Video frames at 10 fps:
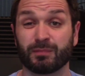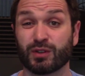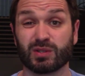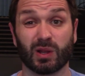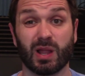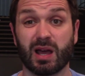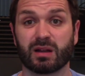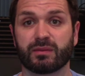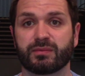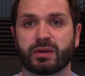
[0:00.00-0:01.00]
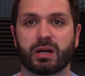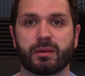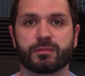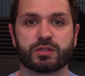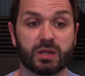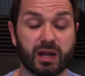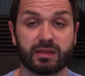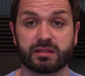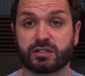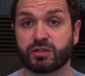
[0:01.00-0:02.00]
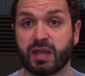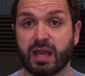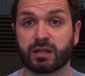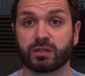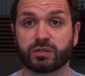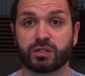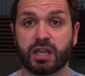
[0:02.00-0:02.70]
there's a lot of um, there's a lot of things that you can